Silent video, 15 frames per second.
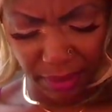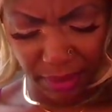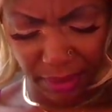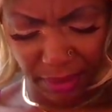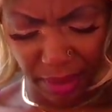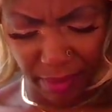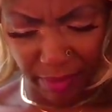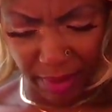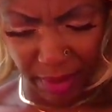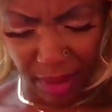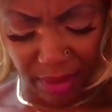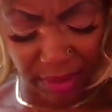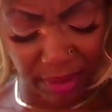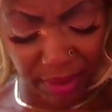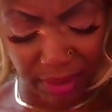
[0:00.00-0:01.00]
you have a
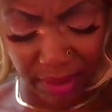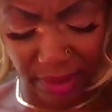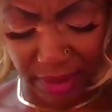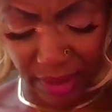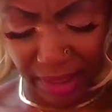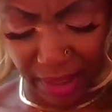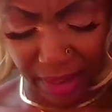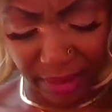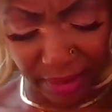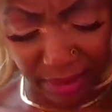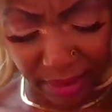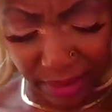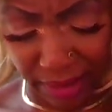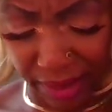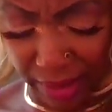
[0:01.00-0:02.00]
narcissistic
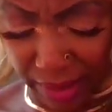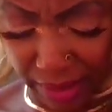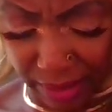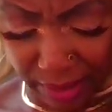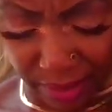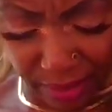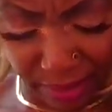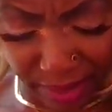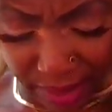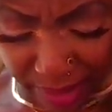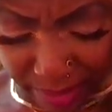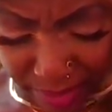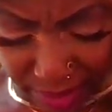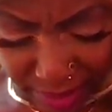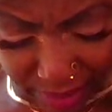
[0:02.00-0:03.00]
energy here, Lord
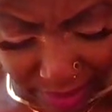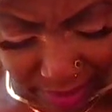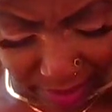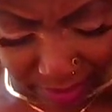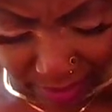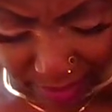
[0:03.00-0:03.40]
have mercy.